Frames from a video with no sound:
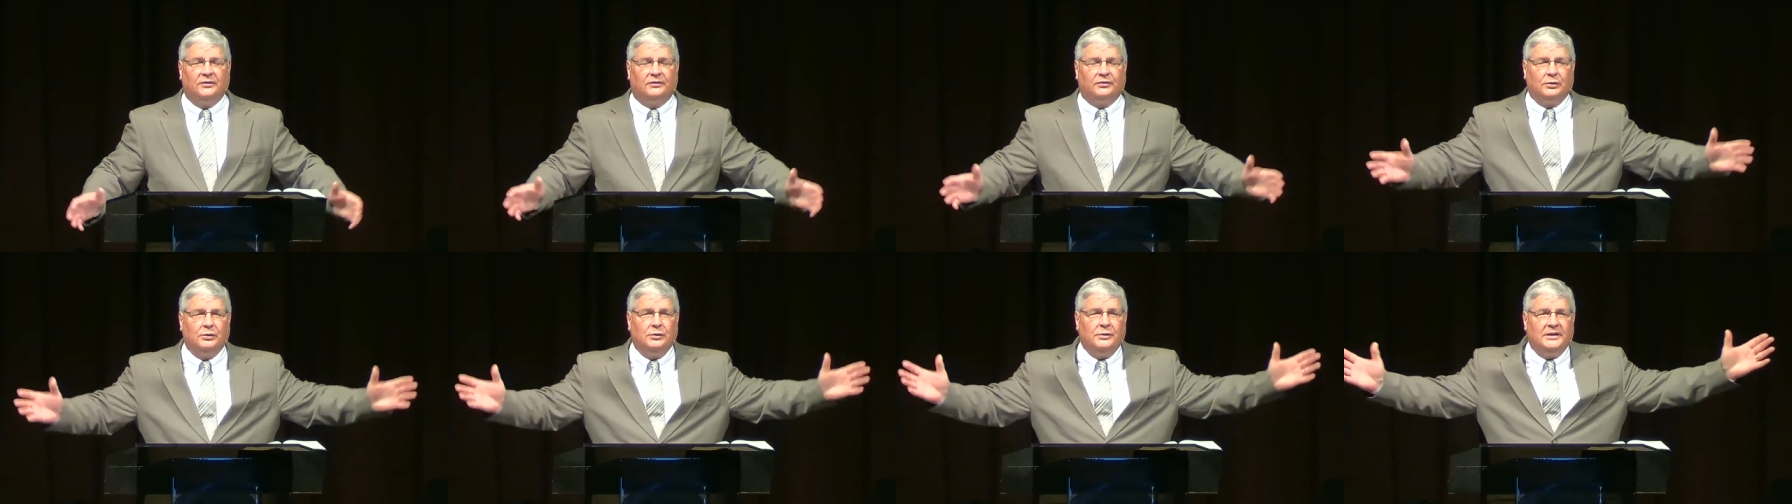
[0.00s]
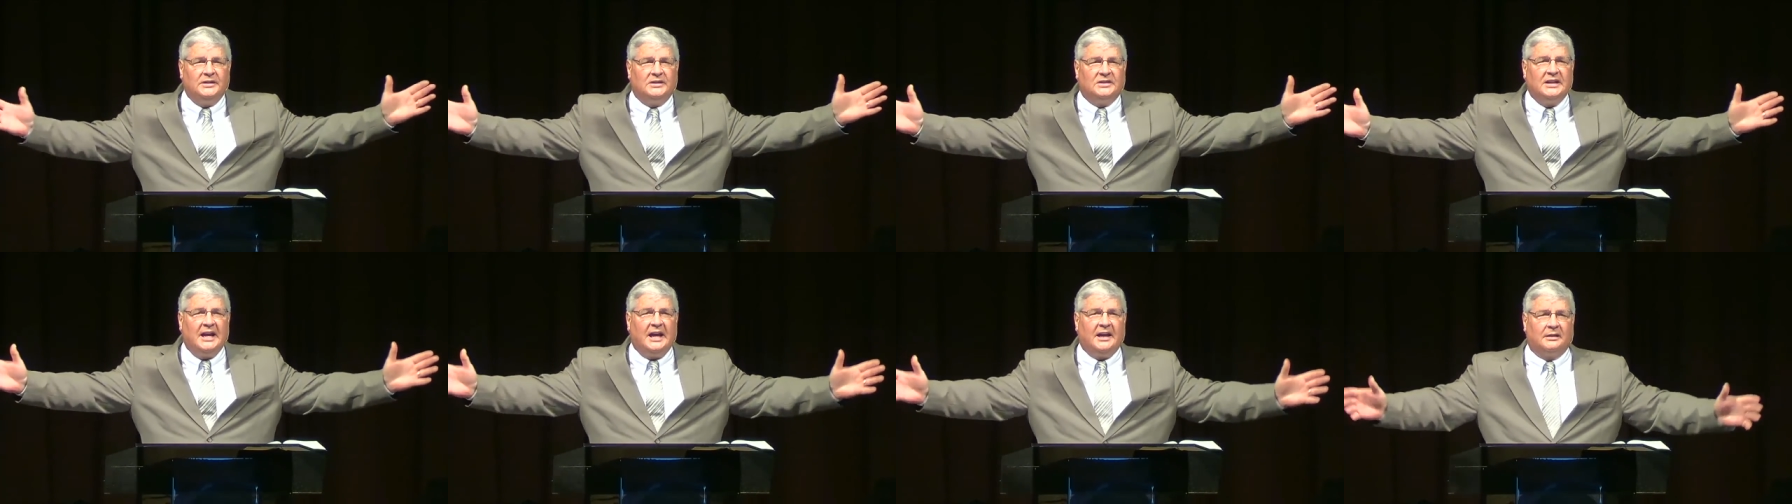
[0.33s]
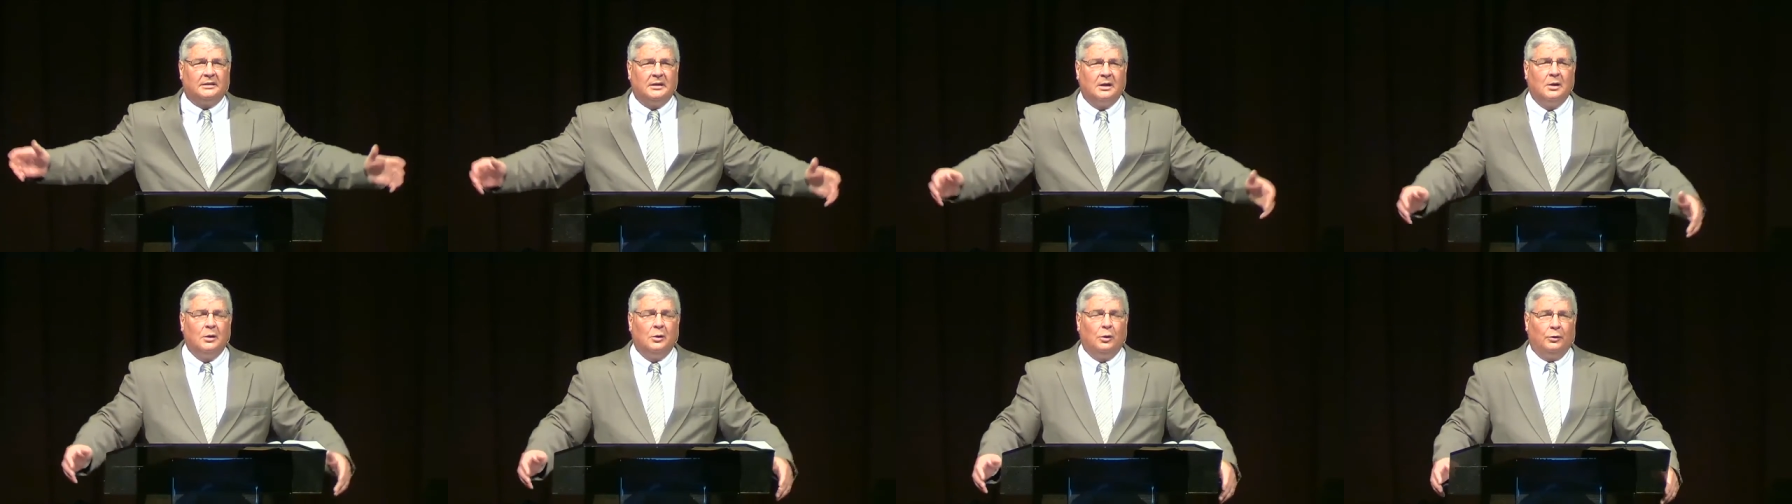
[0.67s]
through his death
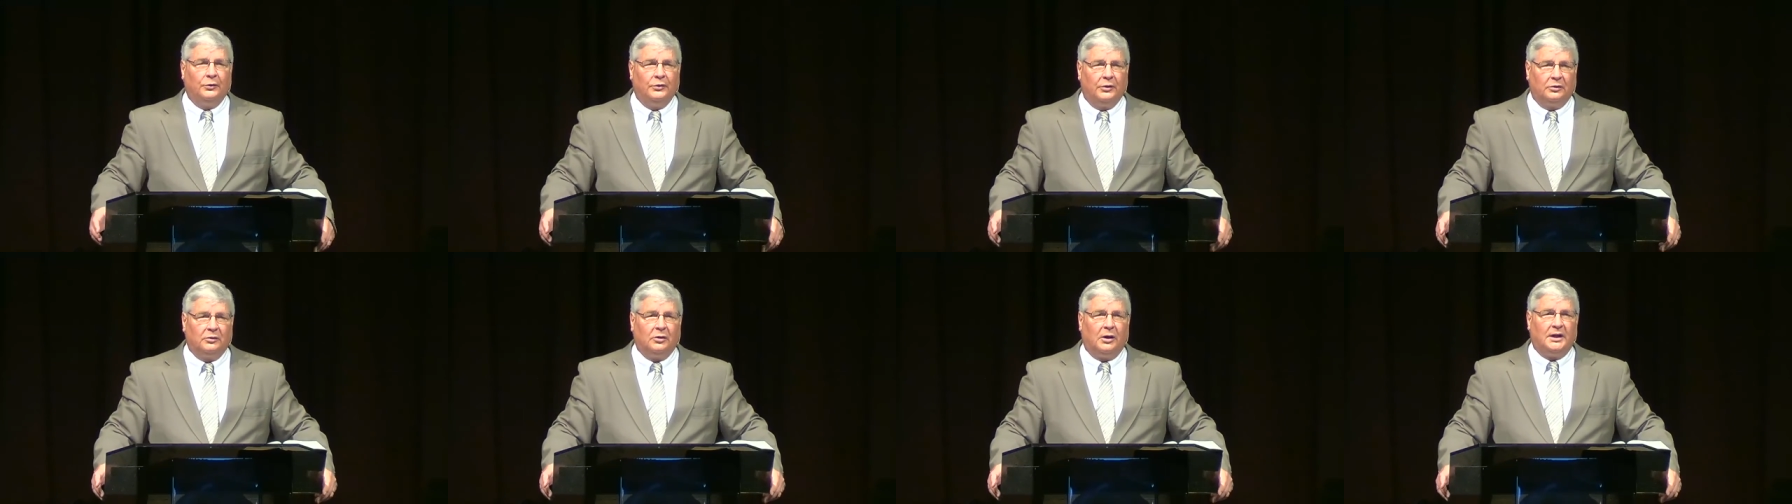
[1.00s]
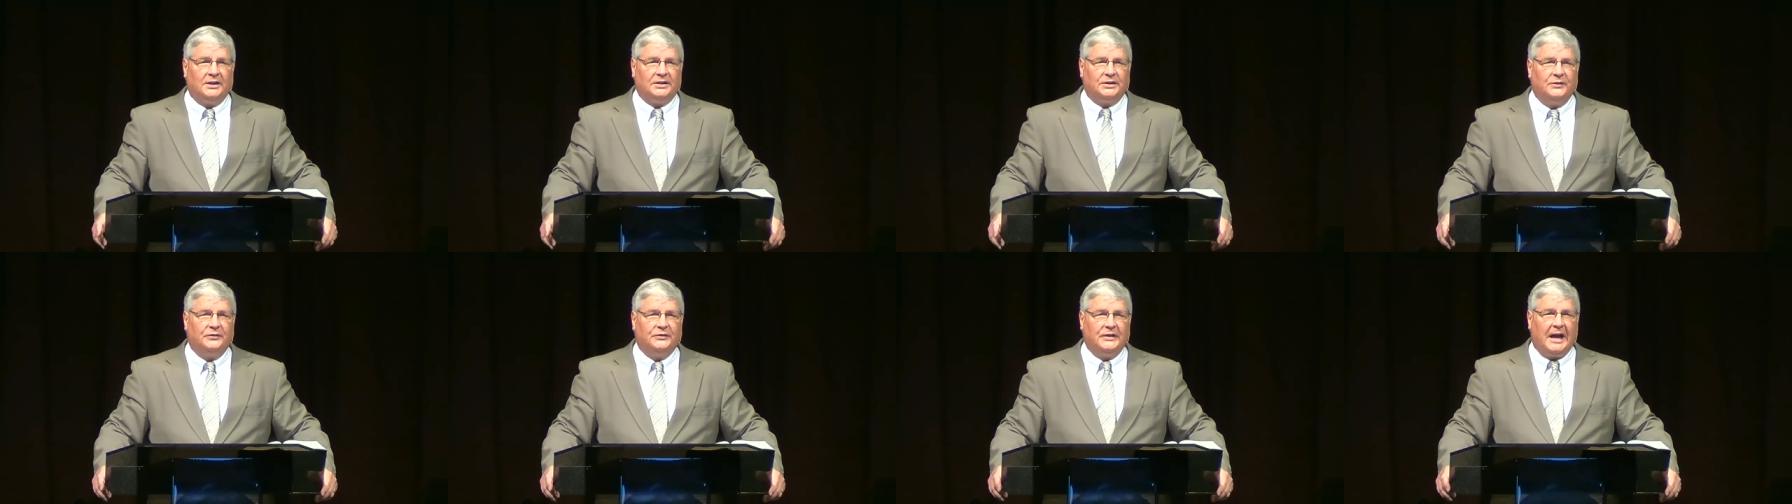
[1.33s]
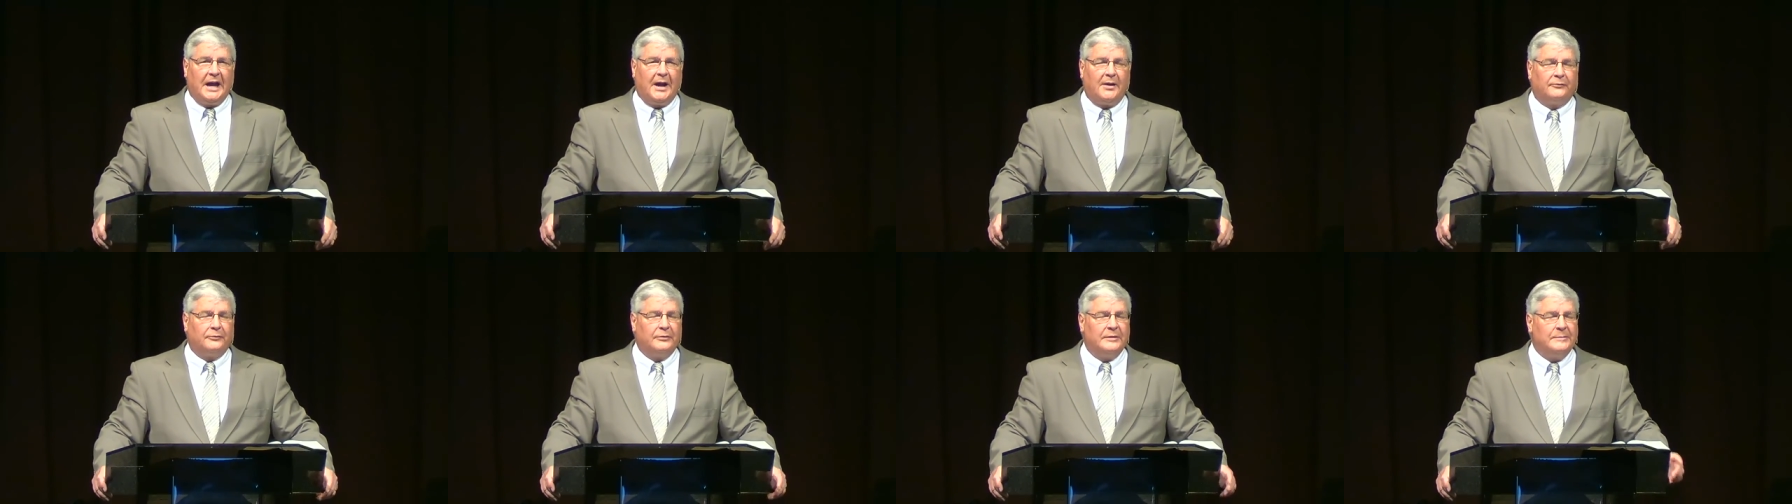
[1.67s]
on the cross of
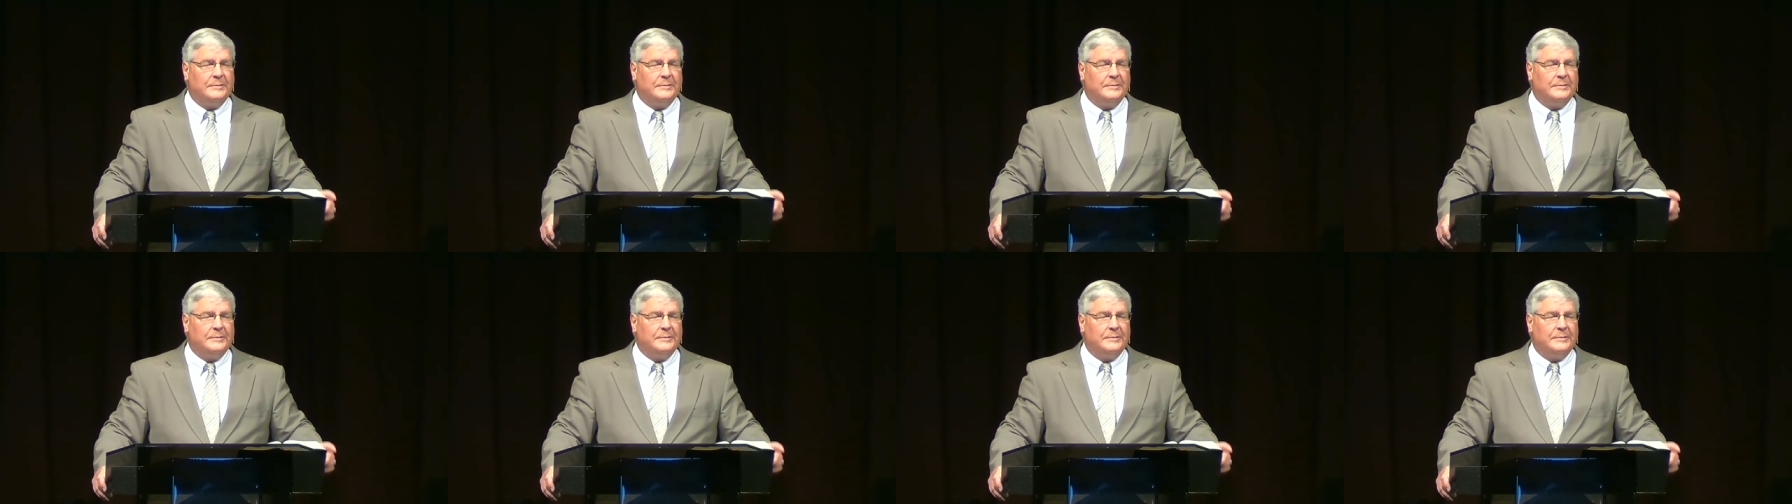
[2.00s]
Calvary.